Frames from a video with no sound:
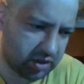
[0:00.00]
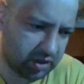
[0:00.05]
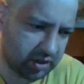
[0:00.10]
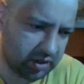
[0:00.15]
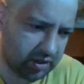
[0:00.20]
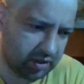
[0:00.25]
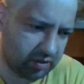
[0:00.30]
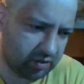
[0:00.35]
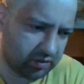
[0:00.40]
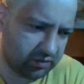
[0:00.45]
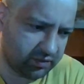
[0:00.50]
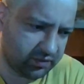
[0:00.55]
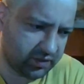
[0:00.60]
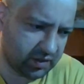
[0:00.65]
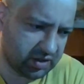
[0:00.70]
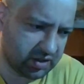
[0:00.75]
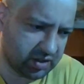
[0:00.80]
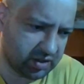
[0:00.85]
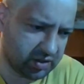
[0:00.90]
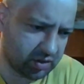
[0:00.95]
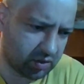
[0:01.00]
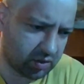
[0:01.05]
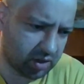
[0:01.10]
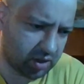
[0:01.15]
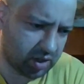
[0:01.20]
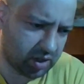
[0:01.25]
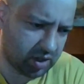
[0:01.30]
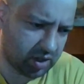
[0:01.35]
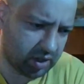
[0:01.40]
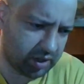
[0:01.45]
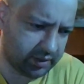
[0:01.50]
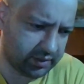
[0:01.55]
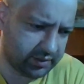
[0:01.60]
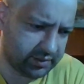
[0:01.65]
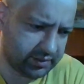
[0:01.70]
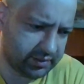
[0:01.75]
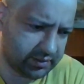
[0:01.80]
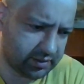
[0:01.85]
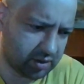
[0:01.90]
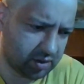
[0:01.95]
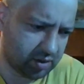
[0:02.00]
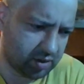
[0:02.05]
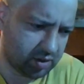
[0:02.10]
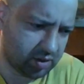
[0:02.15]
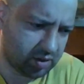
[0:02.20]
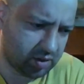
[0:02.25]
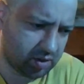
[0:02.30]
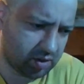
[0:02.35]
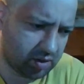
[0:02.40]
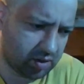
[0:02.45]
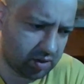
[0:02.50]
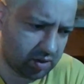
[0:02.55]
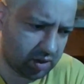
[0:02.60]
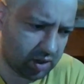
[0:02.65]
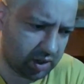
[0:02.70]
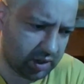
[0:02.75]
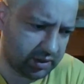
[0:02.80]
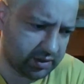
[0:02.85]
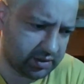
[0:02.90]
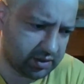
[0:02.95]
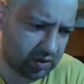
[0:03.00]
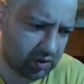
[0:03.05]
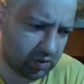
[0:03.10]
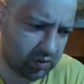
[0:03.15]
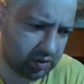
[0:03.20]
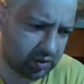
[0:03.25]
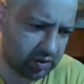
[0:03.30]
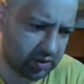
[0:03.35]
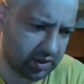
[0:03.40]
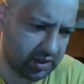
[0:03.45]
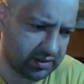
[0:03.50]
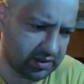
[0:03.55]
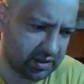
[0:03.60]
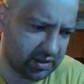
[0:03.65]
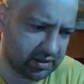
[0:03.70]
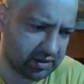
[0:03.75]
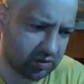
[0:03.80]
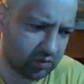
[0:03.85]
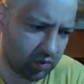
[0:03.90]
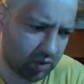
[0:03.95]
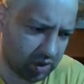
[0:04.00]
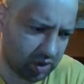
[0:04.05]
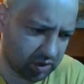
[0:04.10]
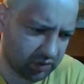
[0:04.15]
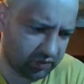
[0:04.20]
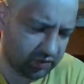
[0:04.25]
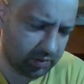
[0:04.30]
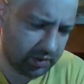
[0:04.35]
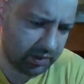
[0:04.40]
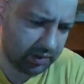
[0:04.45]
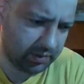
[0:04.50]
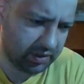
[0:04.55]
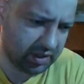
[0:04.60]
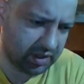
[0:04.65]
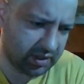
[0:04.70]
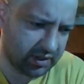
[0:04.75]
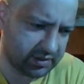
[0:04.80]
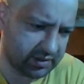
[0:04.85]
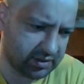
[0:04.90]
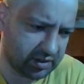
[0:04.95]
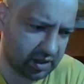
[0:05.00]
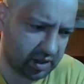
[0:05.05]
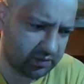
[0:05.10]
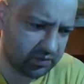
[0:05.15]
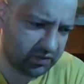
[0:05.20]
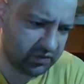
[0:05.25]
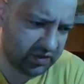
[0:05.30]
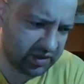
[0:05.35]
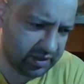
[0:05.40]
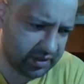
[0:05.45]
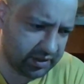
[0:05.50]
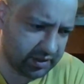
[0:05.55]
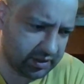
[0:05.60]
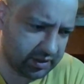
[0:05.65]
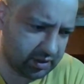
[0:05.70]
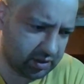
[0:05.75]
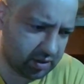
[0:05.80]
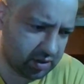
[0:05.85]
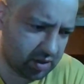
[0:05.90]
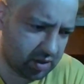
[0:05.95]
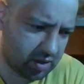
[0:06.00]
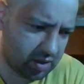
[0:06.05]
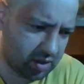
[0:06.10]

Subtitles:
either fishes or hunts, and I told her that doesn't work for me because I'm vegan.